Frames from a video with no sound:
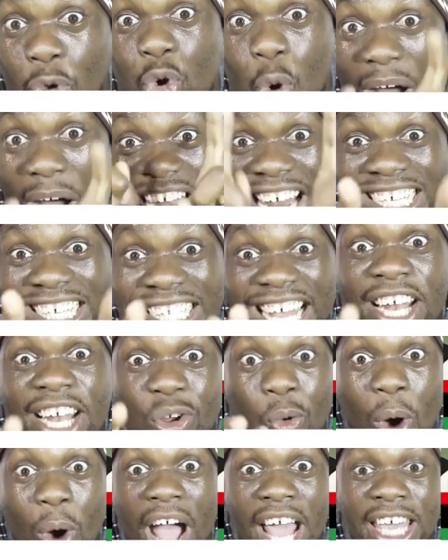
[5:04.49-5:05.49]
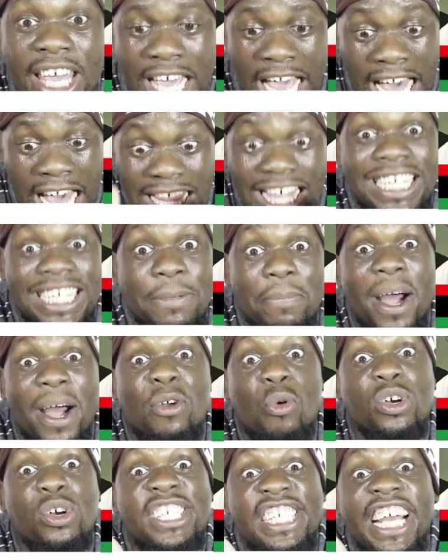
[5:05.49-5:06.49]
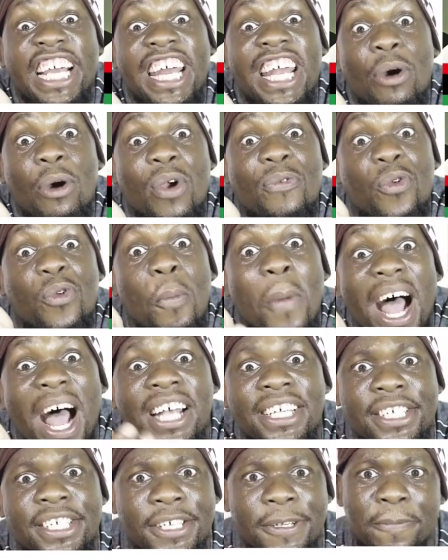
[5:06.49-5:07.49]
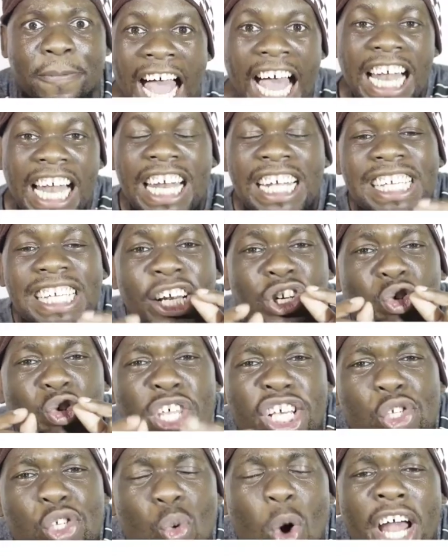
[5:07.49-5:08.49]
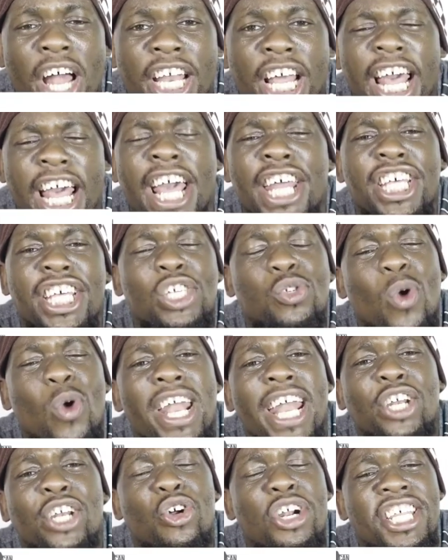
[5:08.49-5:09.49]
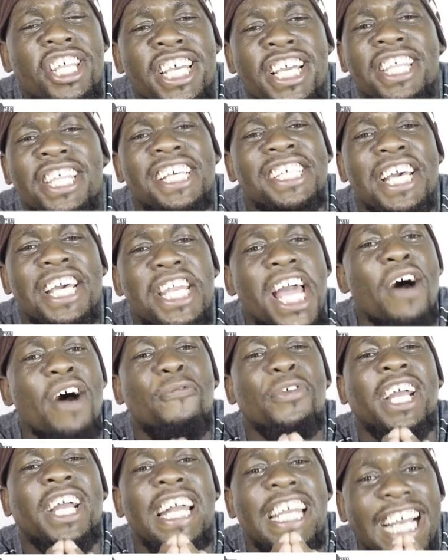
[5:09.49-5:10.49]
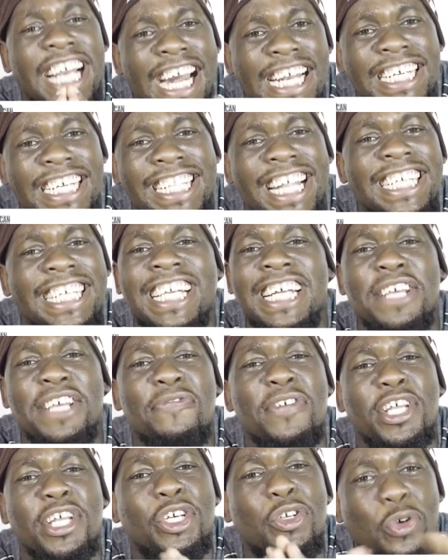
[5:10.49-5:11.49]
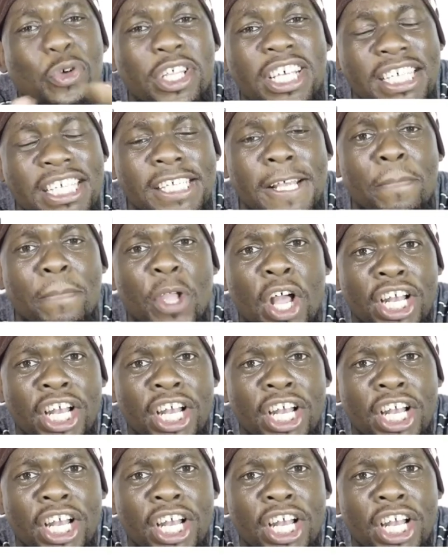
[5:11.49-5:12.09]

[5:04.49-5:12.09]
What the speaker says: You understand why that man was taken away from us. Listen to this one. This one, I don't think there's any African country that can even do this.